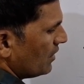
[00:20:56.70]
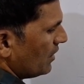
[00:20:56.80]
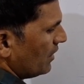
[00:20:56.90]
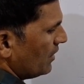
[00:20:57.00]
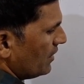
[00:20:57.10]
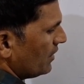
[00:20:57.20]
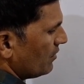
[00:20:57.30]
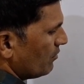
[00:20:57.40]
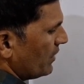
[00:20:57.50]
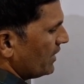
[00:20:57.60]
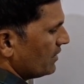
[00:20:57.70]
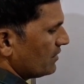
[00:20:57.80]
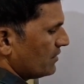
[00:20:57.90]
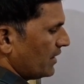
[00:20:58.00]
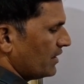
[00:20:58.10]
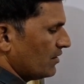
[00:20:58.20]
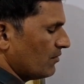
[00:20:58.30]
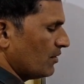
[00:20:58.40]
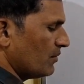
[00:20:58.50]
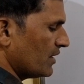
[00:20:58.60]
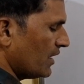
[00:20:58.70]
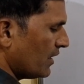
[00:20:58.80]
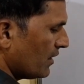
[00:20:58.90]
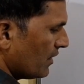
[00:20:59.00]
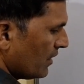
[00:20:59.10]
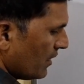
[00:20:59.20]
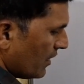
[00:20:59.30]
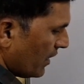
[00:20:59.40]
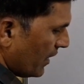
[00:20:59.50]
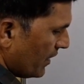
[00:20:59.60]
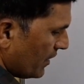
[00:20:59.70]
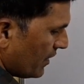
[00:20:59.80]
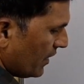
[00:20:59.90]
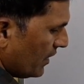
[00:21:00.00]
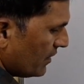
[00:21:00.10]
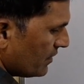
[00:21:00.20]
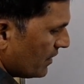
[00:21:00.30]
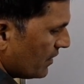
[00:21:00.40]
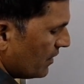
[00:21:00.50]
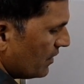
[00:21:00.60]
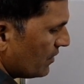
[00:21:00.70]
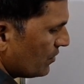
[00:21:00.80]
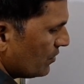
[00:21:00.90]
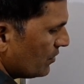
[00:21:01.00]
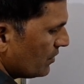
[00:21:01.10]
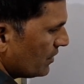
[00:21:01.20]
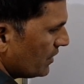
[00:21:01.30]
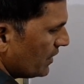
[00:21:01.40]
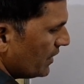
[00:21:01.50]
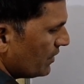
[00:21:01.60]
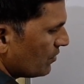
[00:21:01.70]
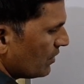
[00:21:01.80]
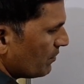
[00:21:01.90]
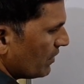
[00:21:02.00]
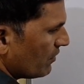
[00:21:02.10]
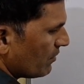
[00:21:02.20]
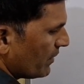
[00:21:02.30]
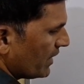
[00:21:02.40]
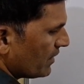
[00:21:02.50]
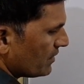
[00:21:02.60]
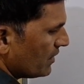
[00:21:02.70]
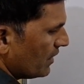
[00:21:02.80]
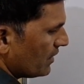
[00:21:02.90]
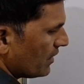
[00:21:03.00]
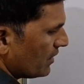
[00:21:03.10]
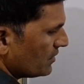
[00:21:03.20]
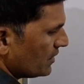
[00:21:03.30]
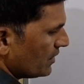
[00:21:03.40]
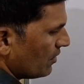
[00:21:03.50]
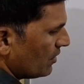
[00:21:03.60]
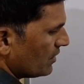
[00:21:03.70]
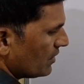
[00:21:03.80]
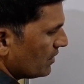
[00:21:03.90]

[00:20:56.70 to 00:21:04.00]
RT, minus sign it will be there, and K is equal to e to the power minus delta G naught,